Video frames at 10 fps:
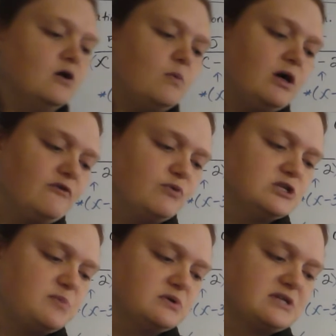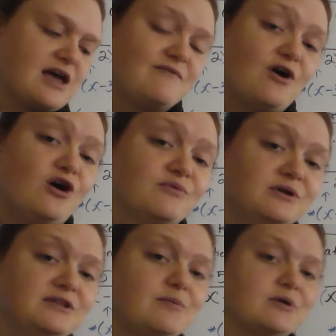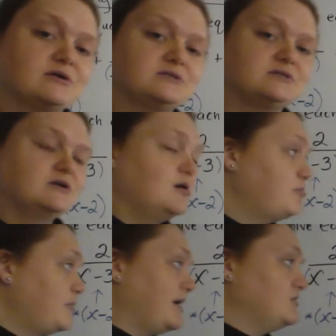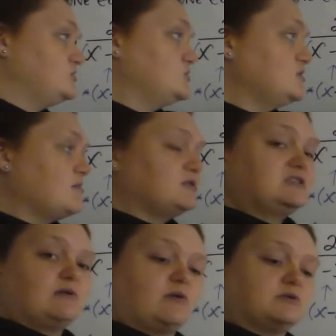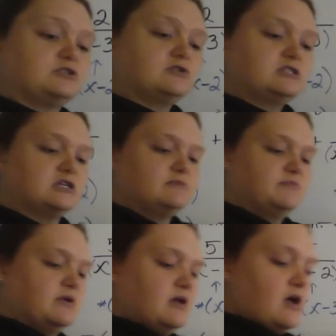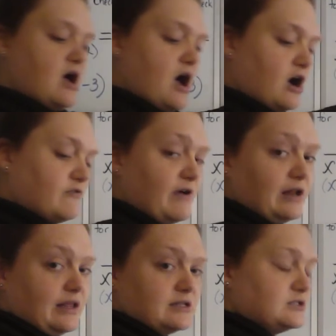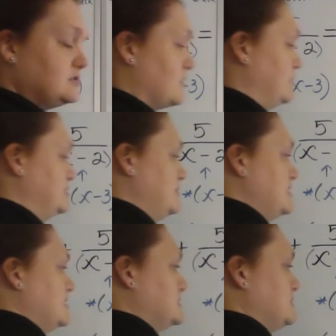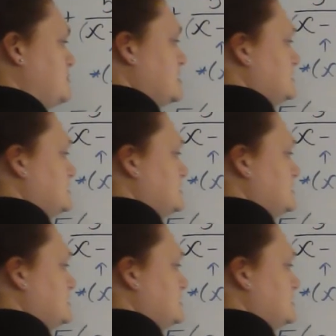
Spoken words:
Well, if we're supposed to have all real numbers, but we had two numbers that were restricted, our final answer is going to be this. We can